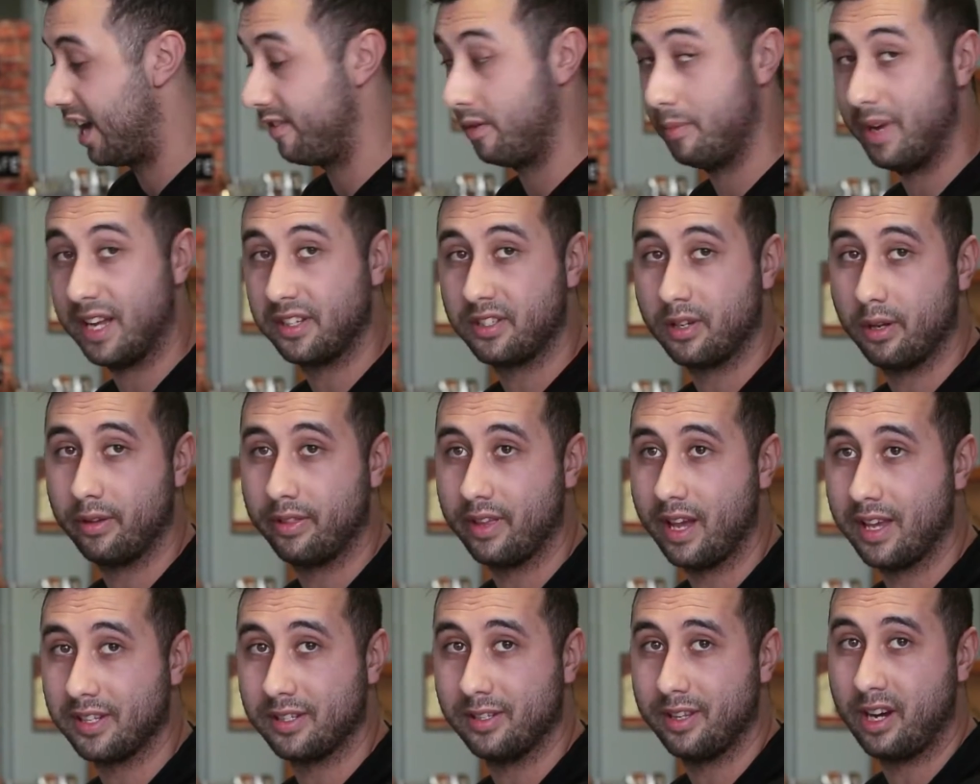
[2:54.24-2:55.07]
out of about
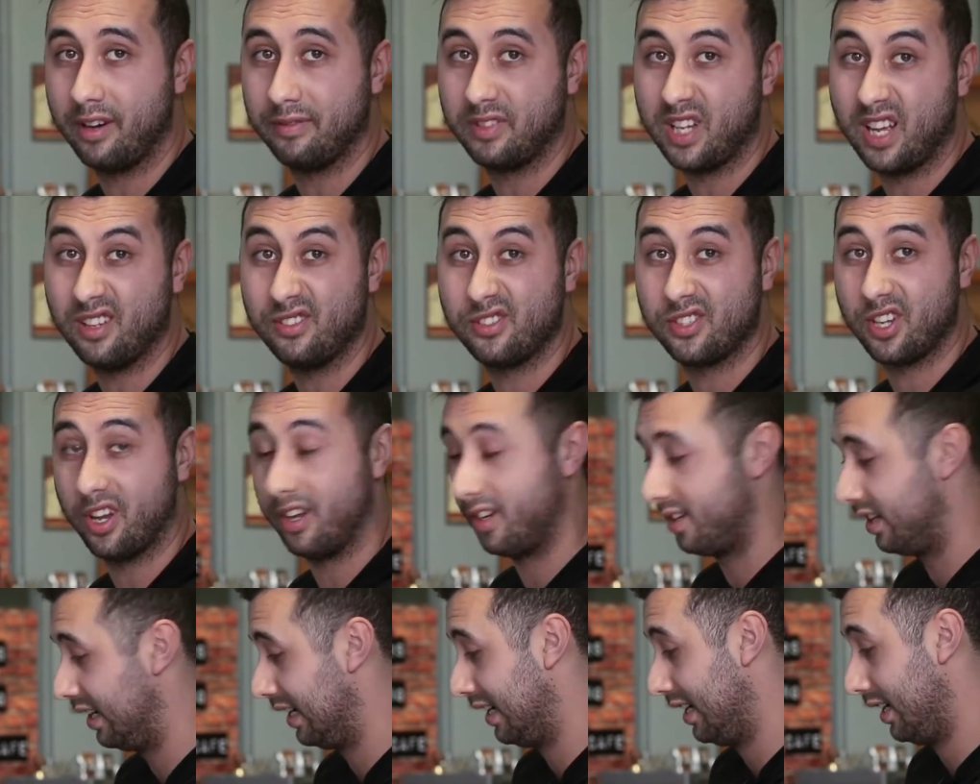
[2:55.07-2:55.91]
2,000 that I've done, so
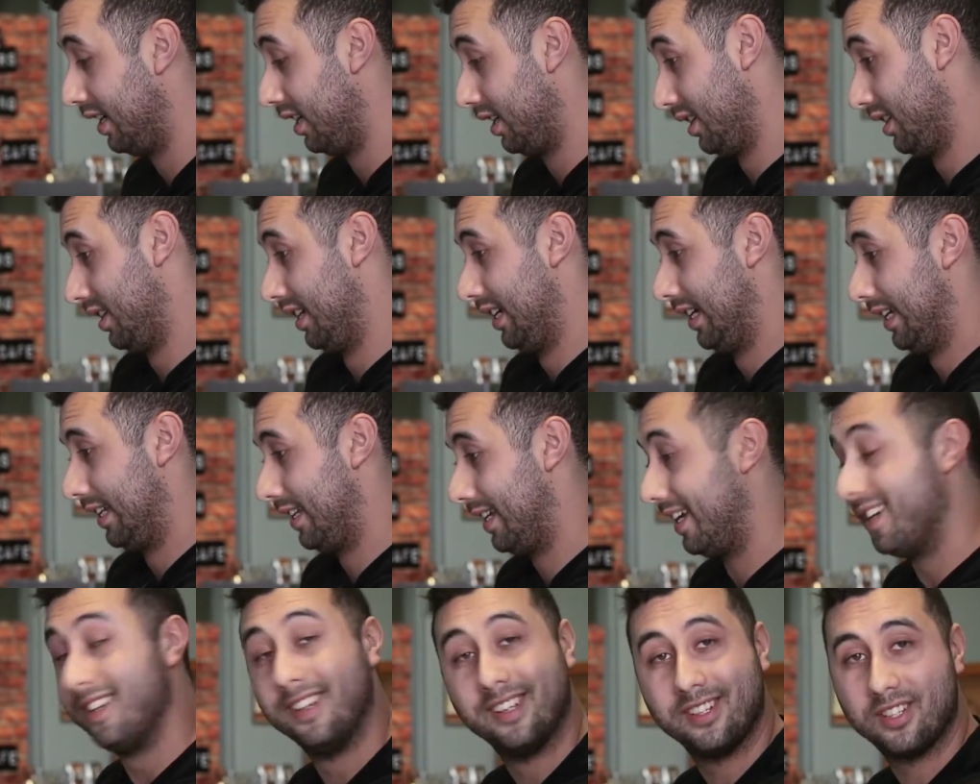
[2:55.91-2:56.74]

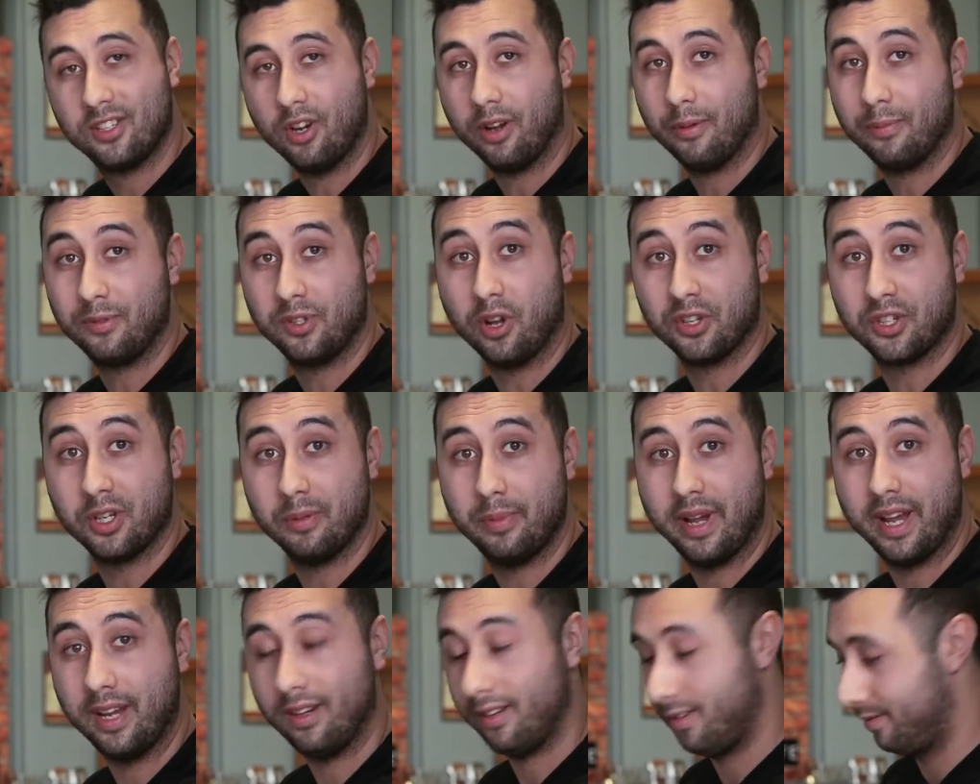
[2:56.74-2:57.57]
it's not, not
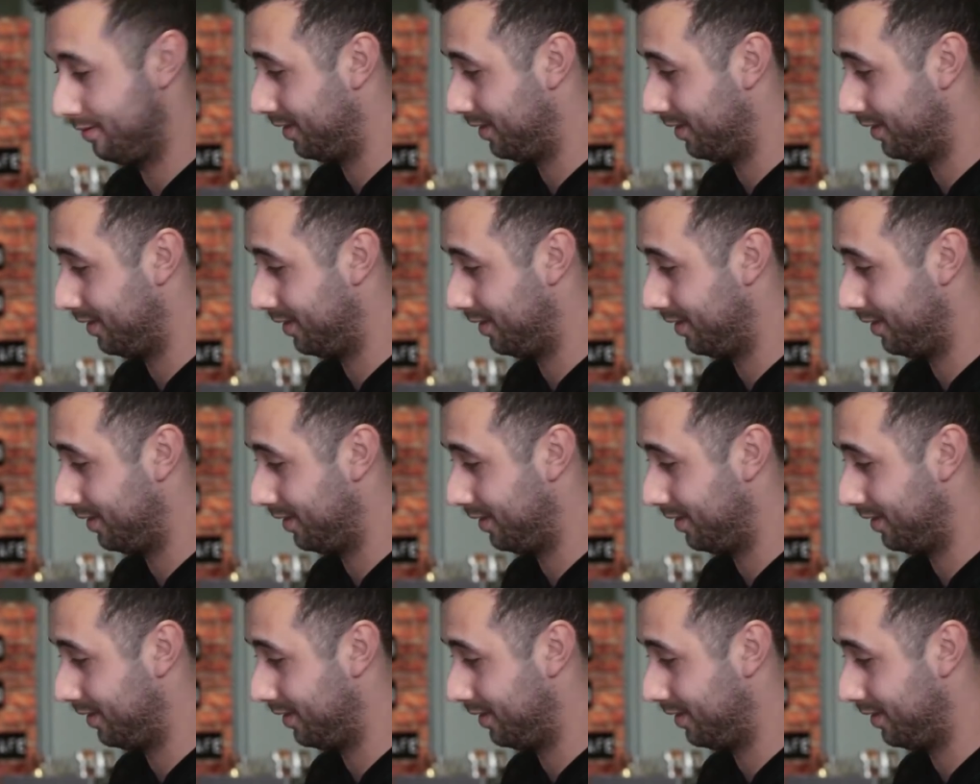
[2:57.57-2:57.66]
too bad.